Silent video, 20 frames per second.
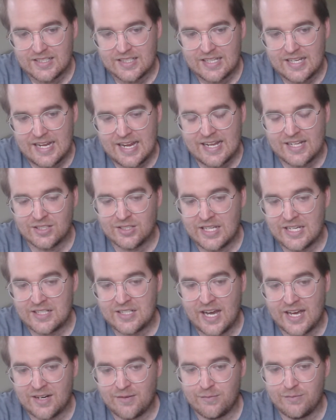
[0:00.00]
And they
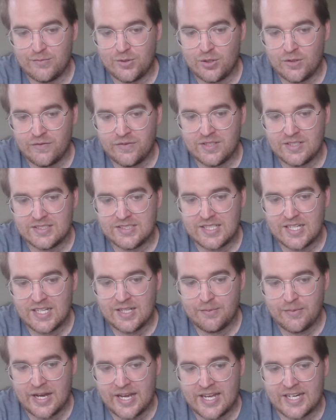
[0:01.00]
kind of move the
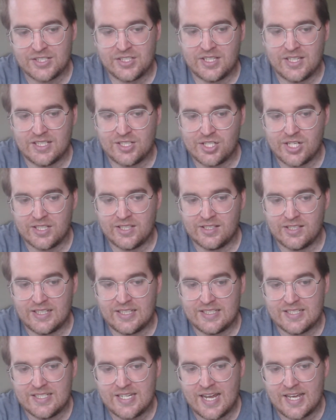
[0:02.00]
same. I actually think Jalen
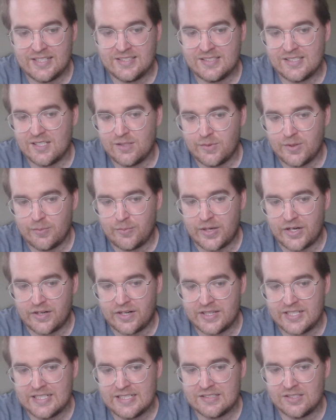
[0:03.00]
Lane tested a bit better. I
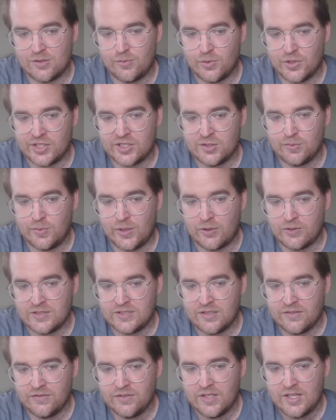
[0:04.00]
think he's a little more
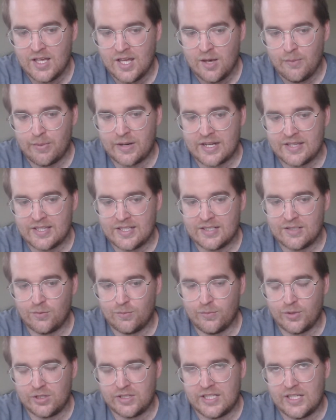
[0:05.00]
explosive, but I think
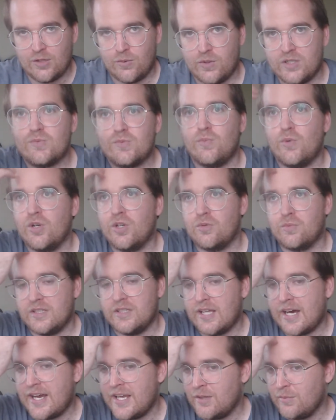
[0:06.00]
Malik was more
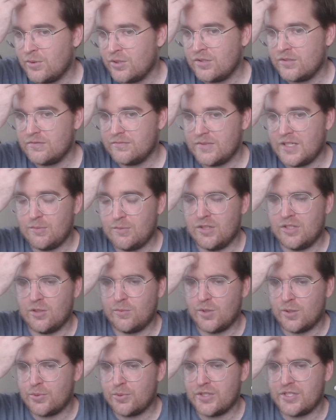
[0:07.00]
reliable and a little
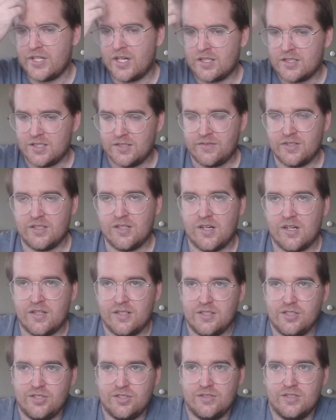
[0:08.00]
more productive in
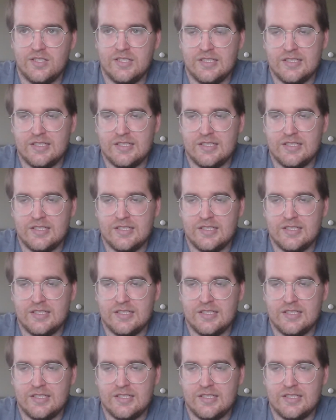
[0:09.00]
college.